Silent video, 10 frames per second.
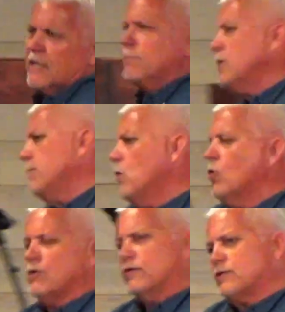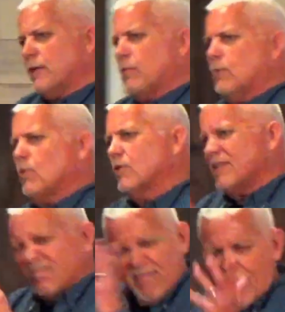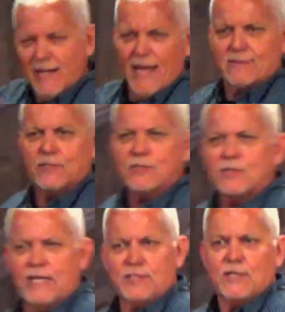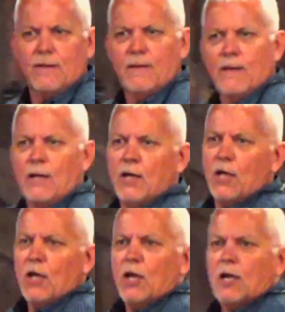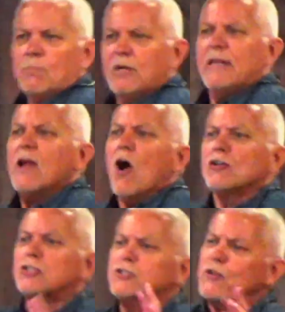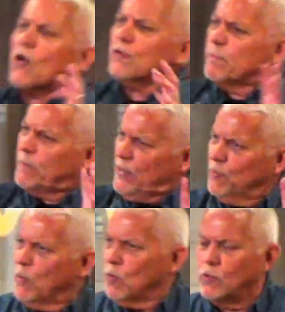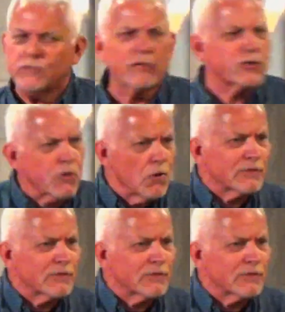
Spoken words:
a billboard, and you see a billboard, and it kind of catches your attention. But there are certain billboards, there's certain